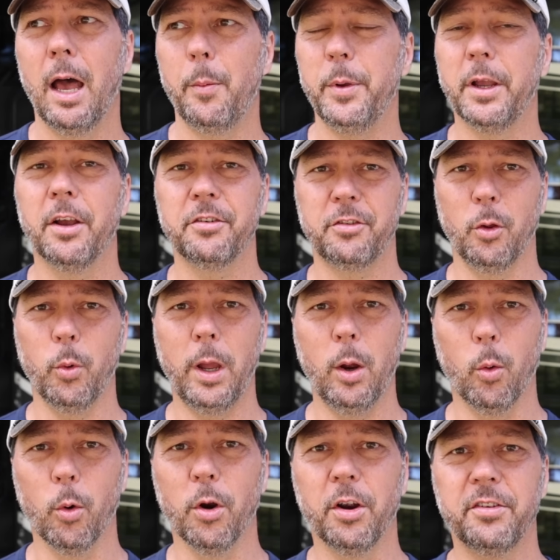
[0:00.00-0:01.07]
because of the way it
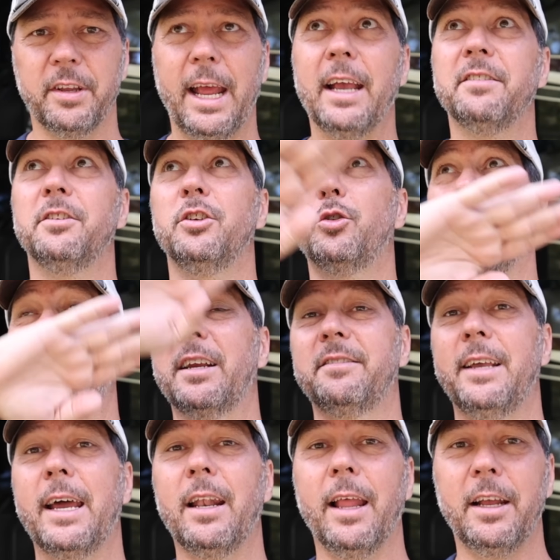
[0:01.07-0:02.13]
works. It has to track
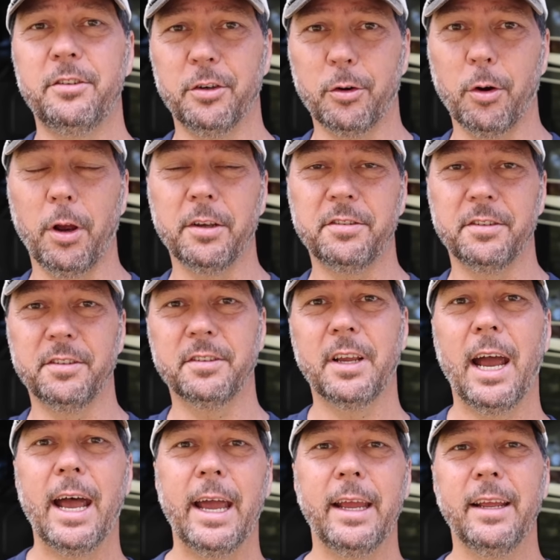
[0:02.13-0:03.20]
satellites across the
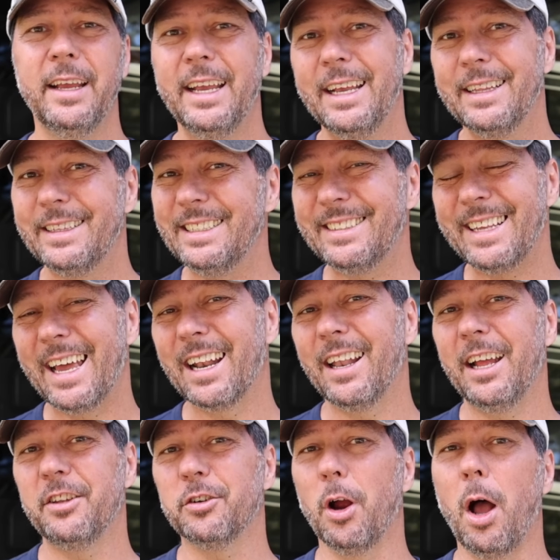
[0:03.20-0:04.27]
sky. These
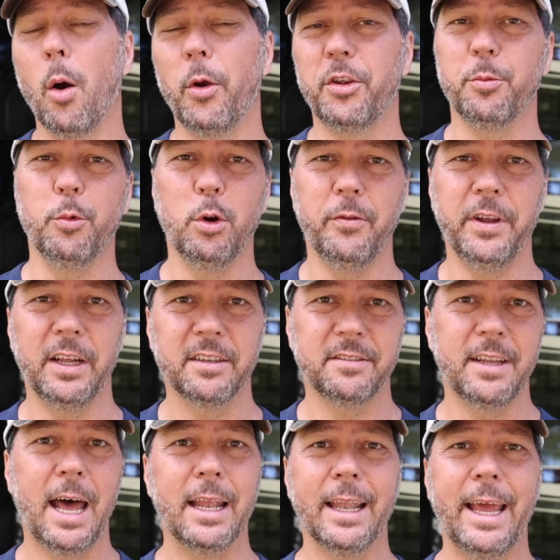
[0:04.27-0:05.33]
satellites are always moving. It's
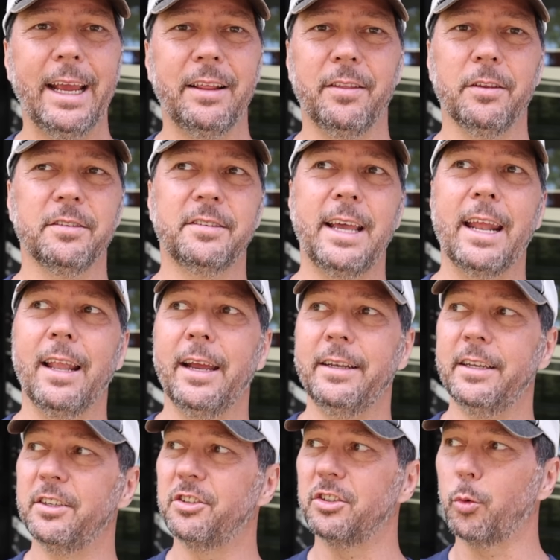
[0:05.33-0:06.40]
not like the satellite
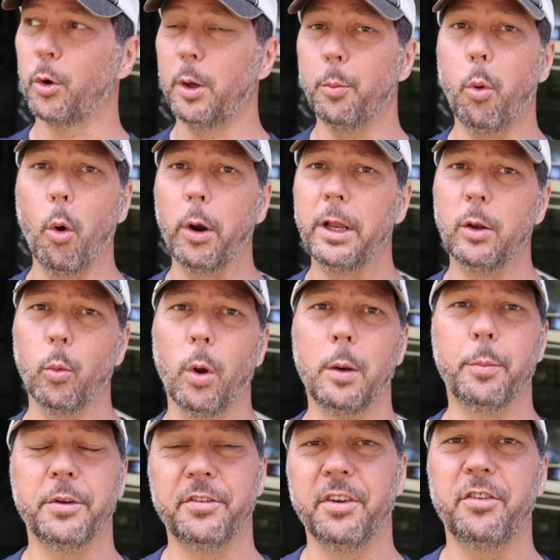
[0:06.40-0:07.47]
dishes where you point it in one
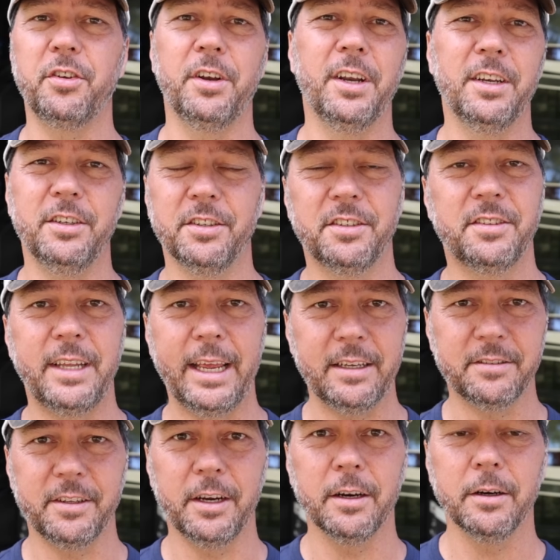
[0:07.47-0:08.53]
position and it just
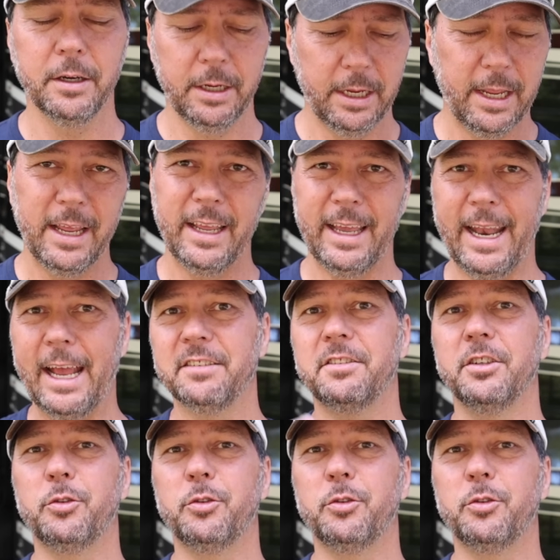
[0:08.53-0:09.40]
stays there. It has to